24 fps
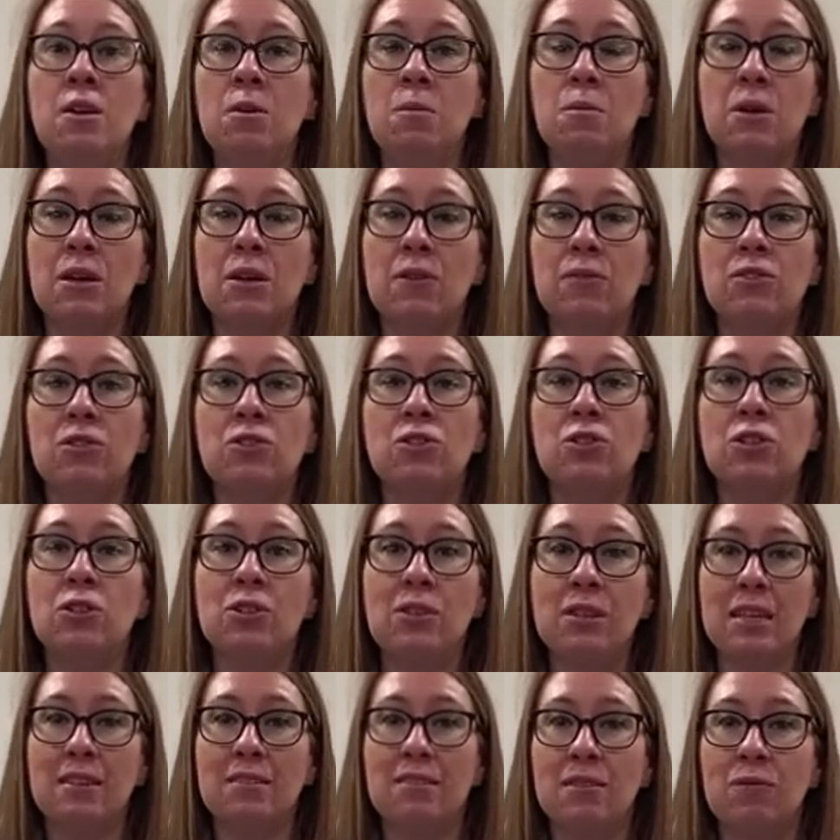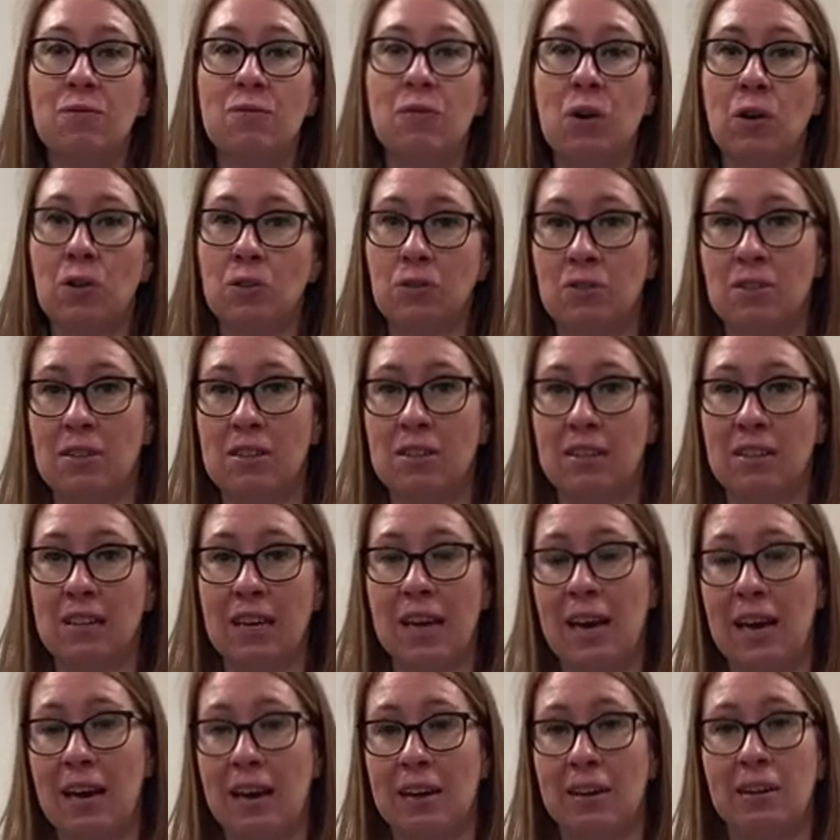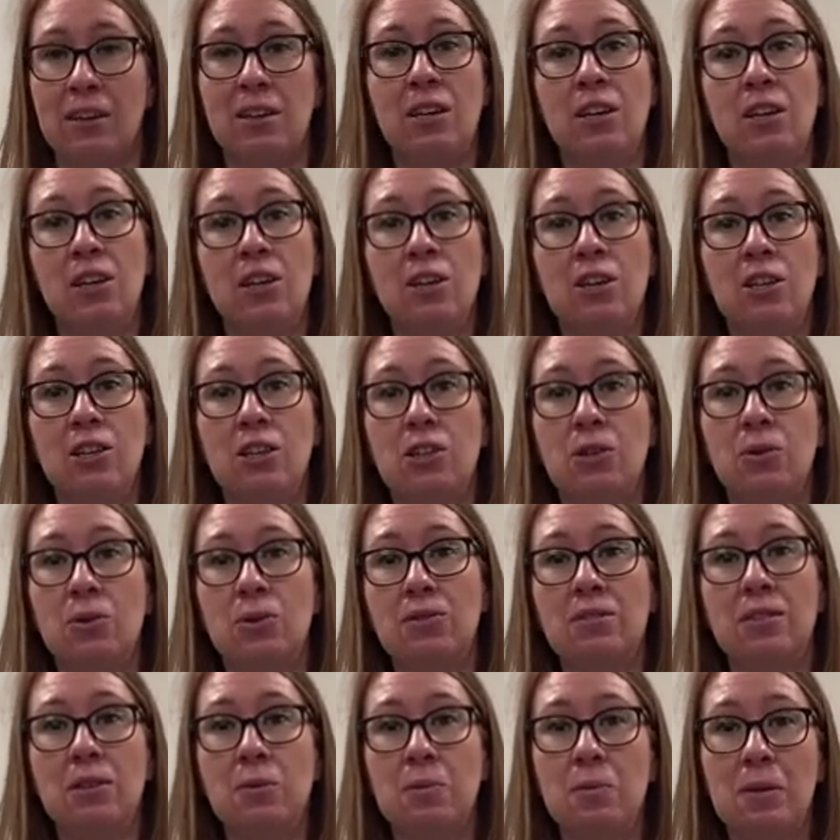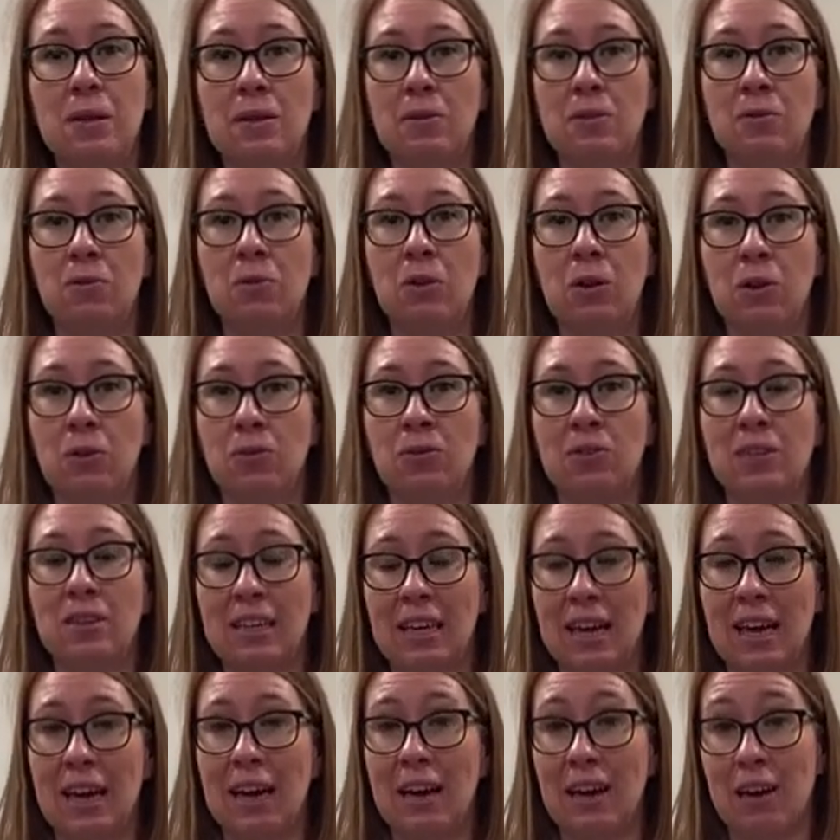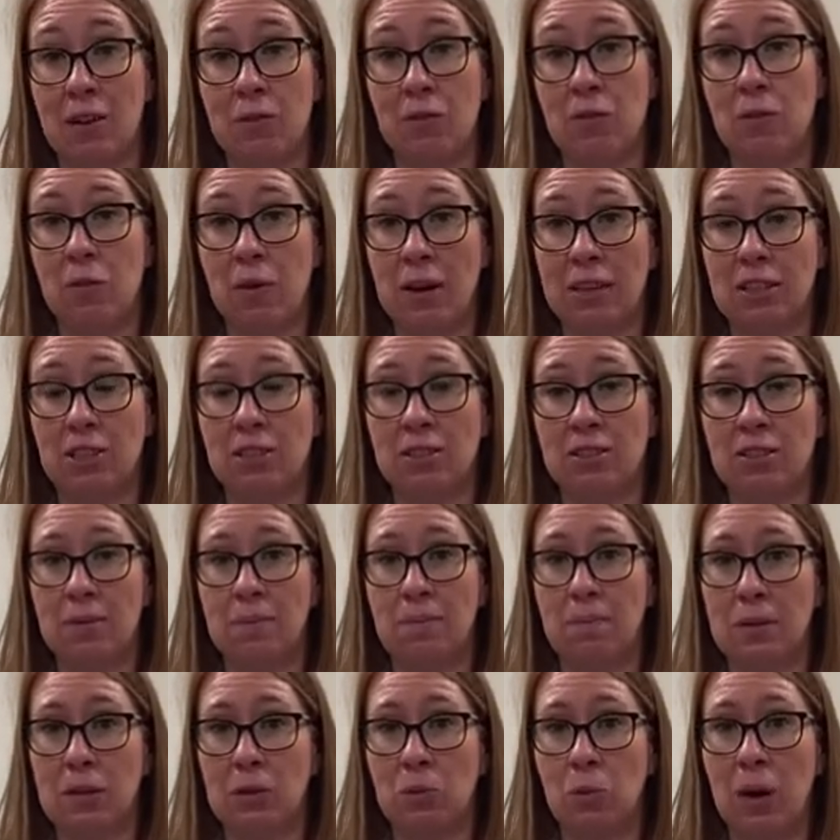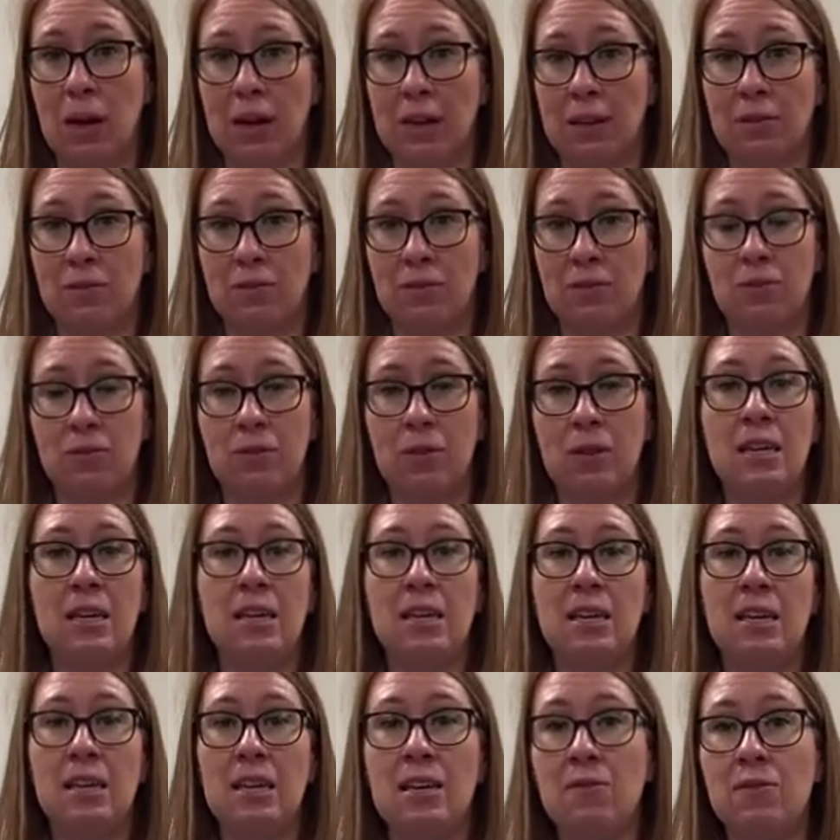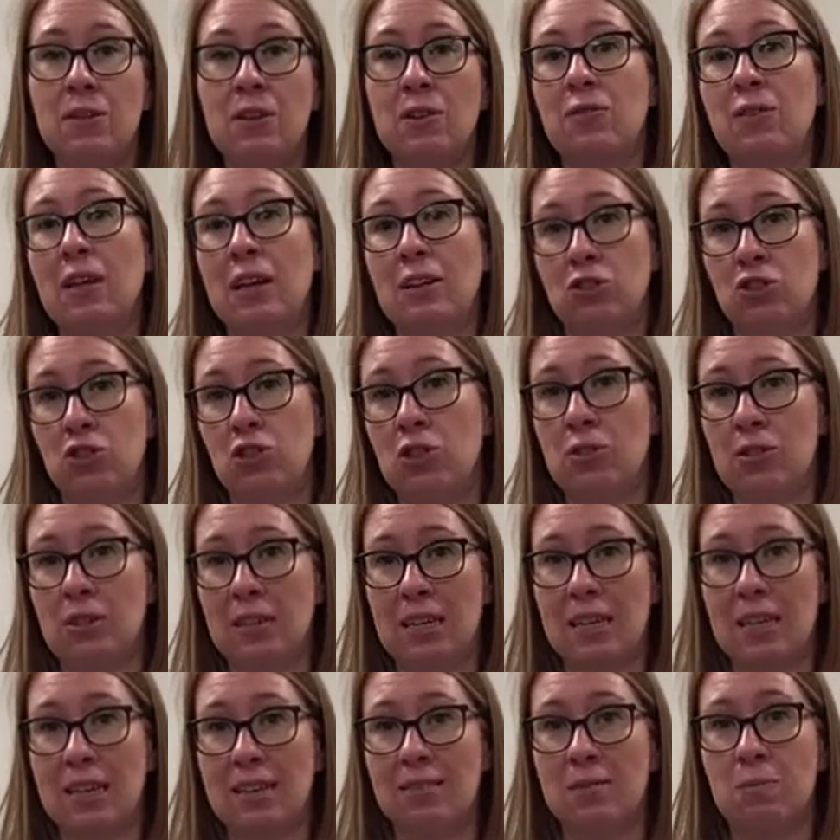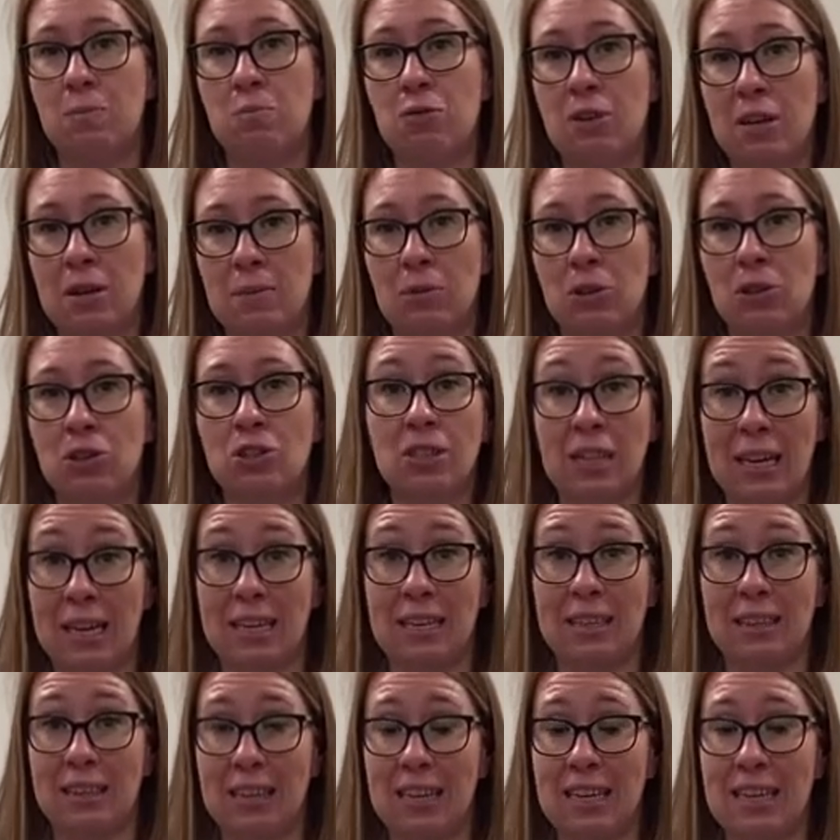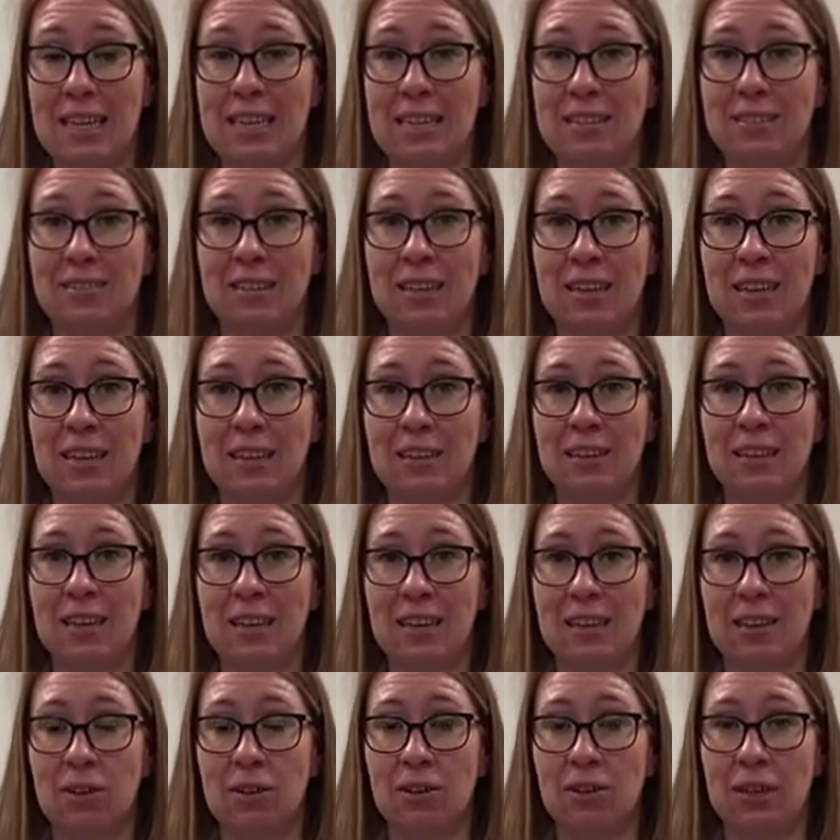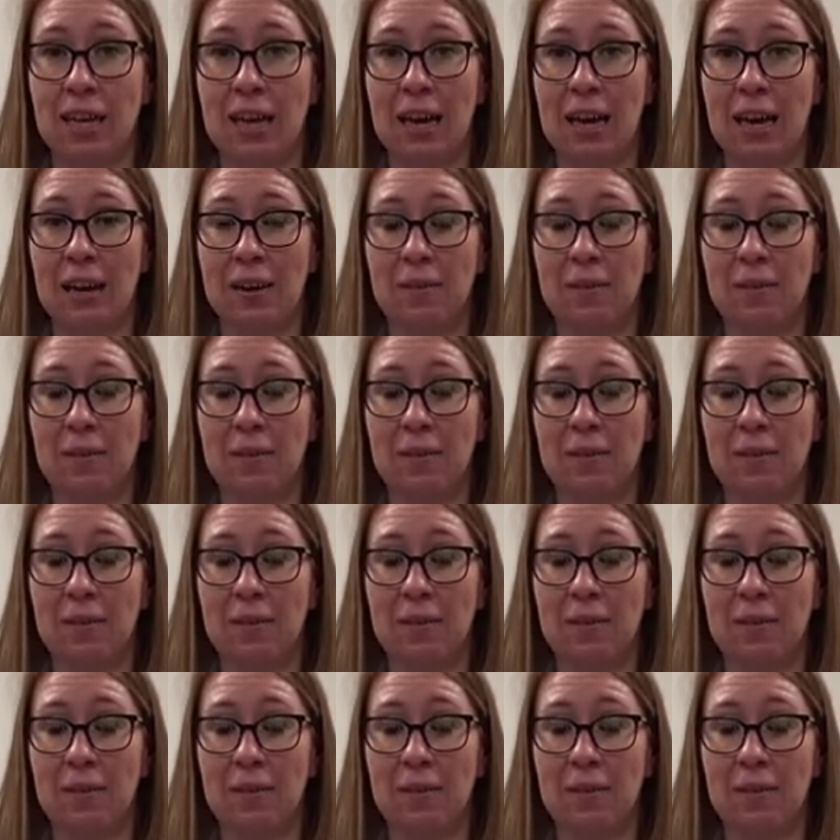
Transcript: But if a student is involved in your care, you'll still be under the care of a registered midwife, even if that student is pretty much taking the lead in your care.